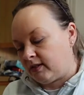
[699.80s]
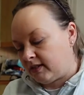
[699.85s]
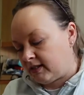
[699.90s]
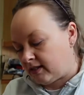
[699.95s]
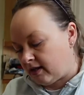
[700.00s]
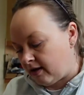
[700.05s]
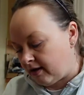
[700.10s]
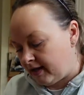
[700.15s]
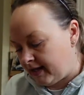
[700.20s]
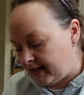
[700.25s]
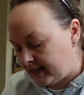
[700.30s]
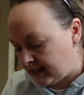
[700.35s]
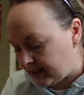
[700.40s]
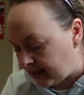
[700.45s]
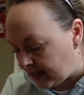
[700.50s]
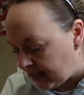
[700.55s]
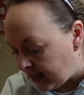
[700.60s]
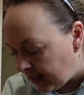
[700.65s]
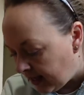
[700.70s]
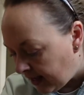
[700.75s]
size,
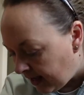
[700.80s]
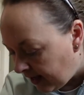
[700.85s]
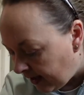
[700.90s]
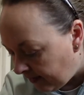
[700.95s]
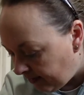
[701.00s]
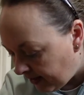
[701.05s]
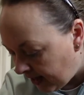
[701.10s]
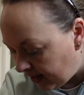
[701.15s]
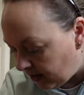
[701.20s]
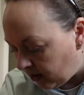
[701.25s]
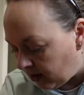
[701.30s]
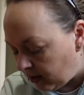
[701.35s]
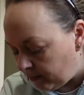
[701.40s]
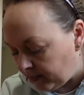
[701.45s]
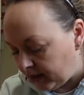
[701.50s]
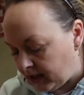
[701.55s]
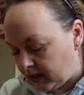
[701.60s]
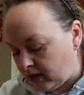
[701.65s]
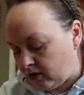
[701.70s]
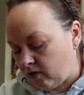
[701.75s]
and then I'm
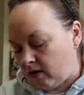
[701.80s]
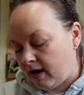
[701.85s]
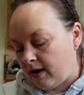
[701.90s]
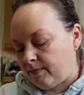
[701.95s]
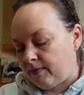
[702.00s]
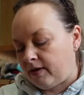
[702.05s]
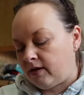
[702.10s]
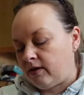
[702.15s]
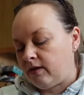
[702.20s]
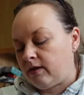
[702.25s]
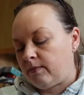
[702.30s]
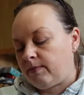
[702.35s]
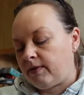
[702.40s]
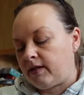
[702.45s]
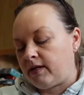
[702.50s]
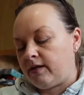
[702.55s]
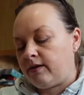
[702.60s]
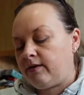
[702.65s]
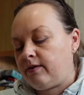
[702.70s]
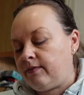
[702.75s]
going to grab another
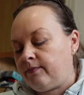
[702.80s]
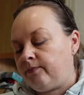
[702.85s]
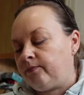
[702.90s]
balloon